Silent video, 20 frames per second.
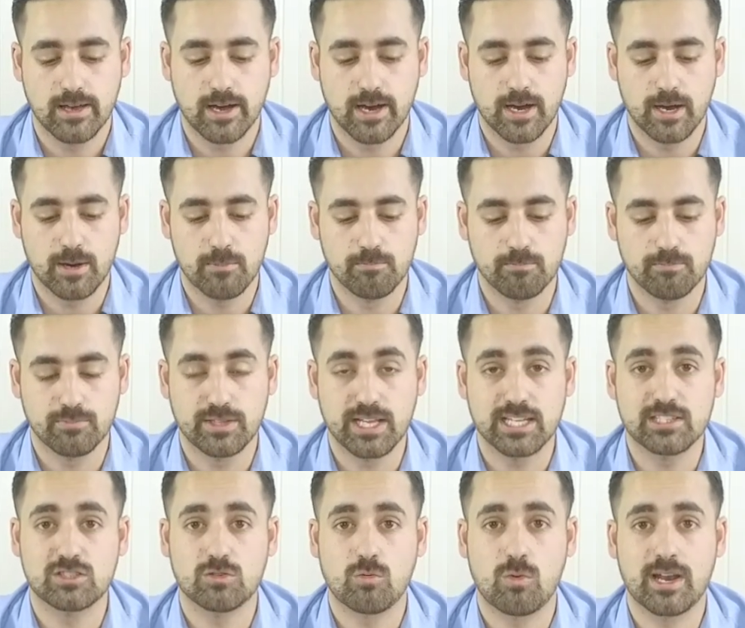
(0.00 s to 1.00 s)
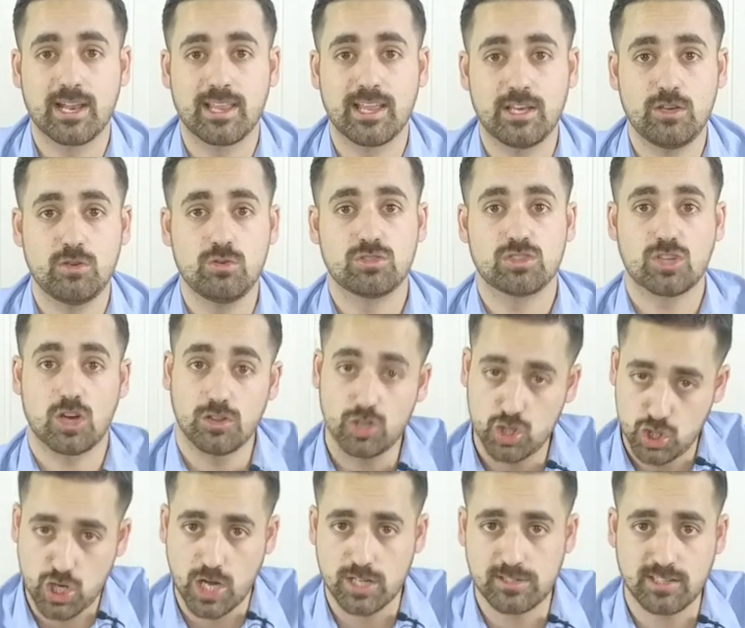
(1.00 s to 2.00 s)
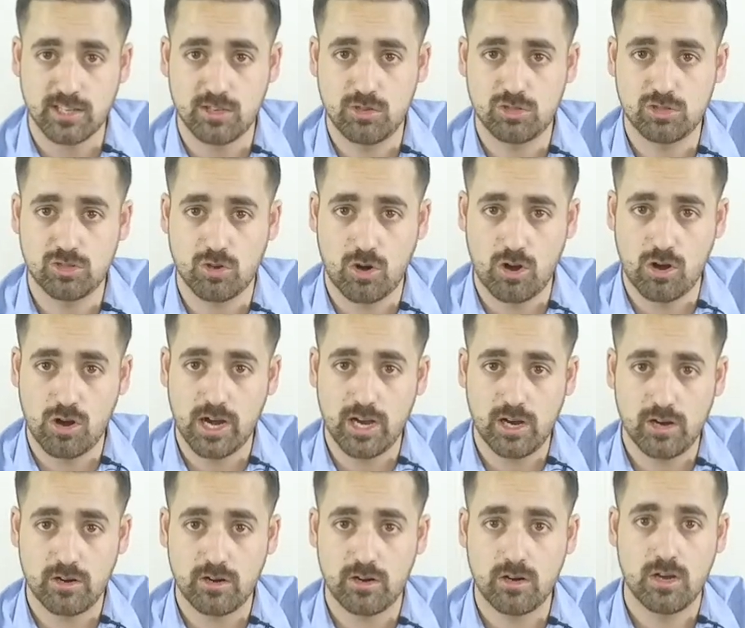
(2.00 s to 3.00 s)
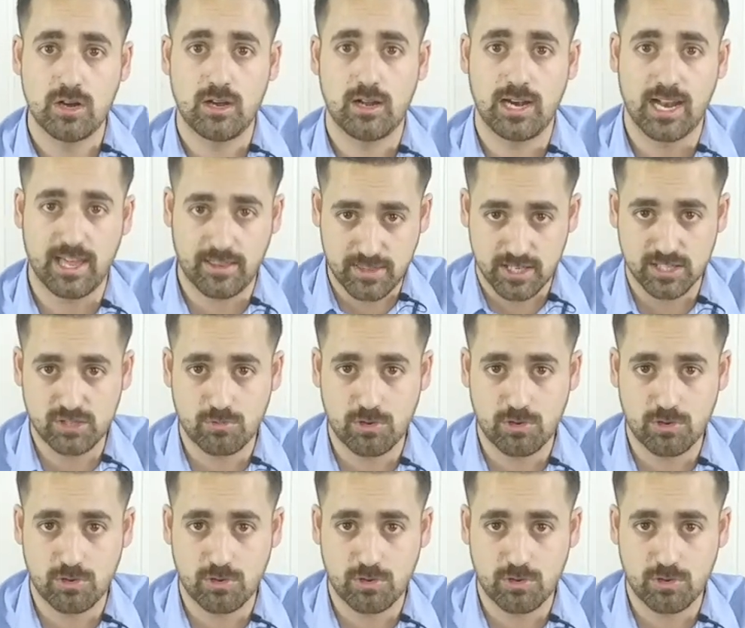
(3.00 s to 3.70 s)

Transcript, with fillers: Um, that's the one that I used on the shots that you saw earlier, like this